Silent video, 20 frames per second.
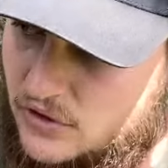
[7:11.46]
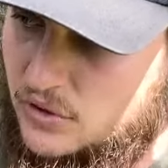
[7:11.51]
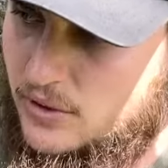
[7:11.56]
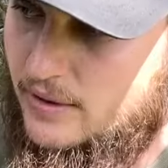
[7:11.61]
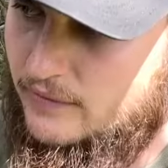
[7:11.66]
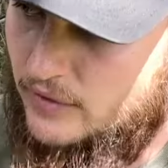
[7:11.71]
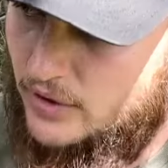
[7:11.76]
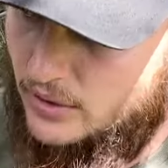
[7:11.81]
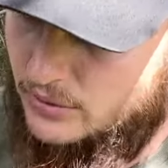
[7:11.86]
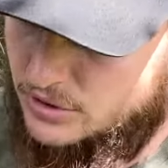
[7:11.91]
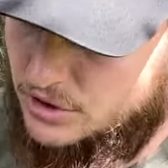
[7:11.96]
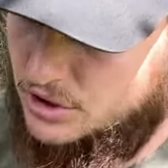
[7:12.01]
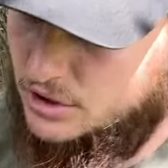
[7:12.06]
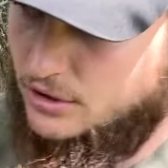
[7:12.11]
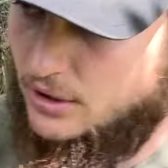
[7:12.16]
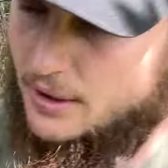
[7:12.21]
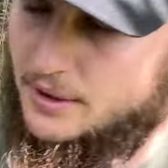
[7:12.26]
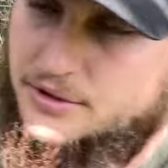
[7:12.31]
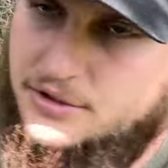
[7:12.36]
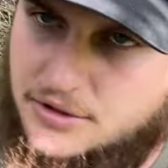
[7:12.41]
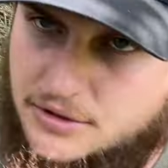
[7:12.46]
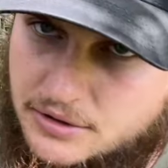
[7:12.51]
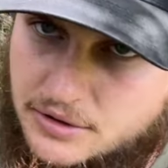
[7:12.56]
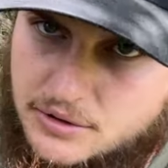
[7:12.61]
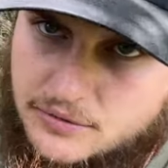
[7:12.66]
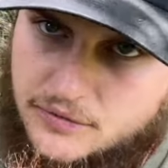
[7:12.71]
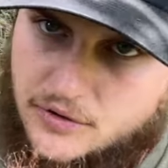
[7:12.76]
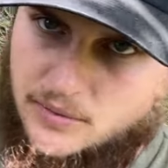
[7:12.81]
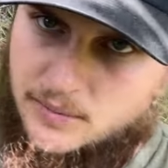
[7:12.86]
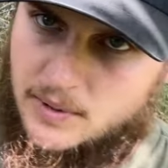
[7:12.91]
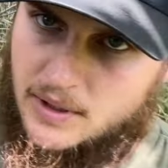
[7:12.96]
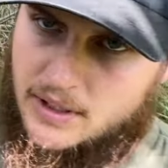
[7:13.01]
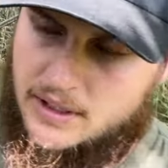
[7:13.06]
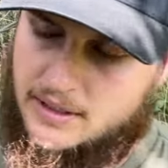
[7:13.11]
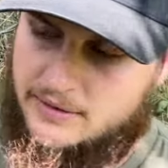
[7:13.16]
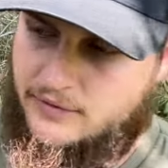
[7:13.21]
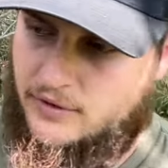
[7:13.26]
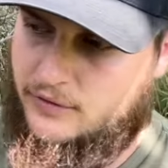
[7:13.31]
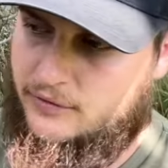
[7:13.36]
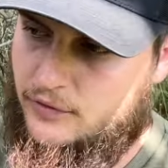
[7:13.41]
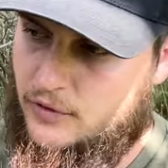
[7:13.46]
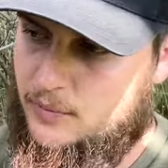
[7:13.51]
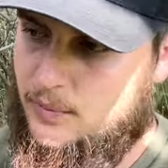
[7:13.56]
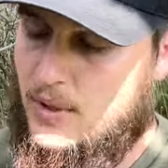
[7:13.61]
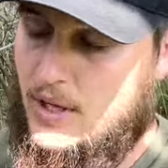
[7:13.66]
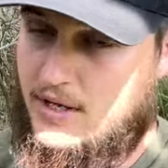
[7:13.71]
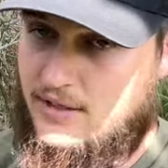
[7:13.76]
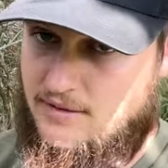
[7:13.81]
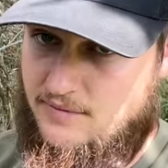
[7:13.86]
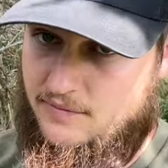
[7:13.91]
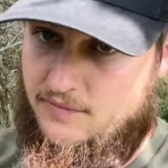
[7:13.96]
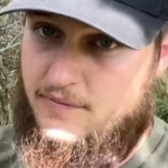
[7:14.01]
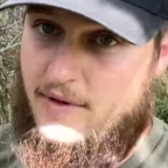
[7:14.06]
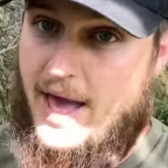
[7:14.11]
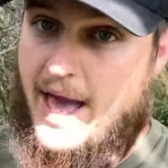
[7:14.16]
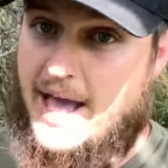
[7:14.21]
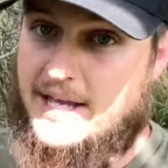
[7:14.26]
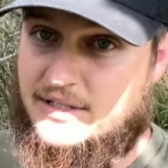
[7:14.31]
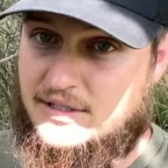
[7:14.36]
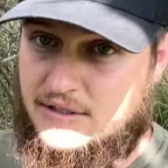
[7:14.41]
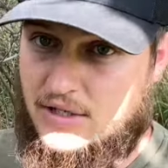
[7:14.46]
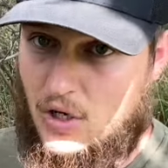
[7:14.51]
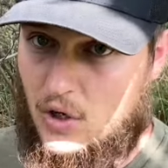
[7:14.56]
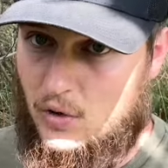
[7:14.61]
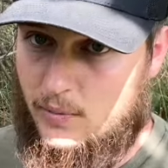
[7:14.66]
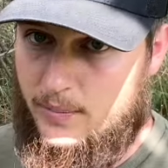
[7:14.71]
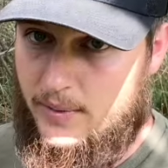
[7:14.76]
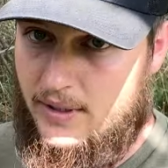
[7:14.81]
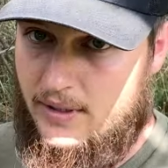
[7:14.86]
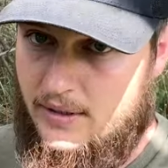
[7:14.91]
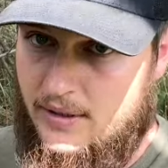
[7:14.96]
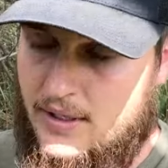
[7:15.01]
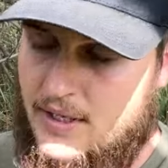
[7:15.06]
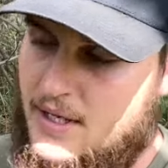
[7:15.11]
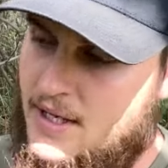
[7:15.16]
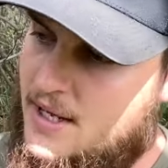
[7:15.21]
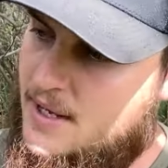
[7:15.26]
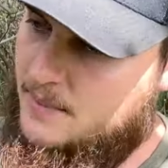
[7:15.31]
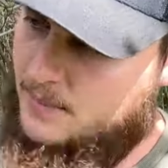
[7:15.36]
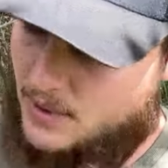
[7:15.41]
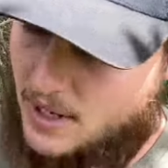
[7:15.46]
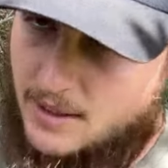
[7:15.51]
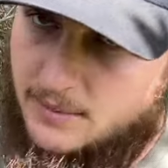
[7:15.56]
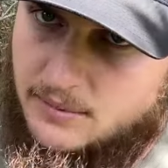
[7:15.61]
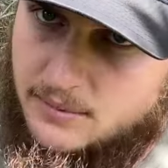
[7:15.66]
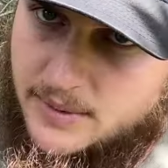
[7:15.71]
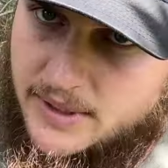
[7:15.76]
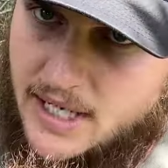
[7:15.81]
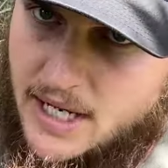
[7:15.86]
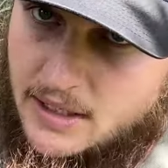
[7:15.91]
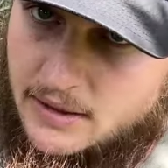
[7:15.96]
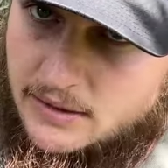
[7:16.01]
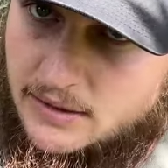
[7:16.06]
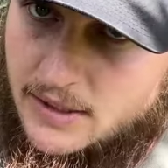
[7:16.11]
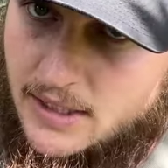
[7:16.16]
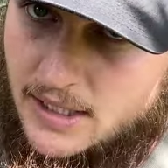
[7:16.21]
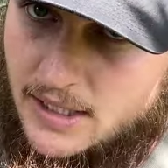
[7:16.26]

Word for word: you have no structure in your food plot and if your food plot is vast and open, probably not a good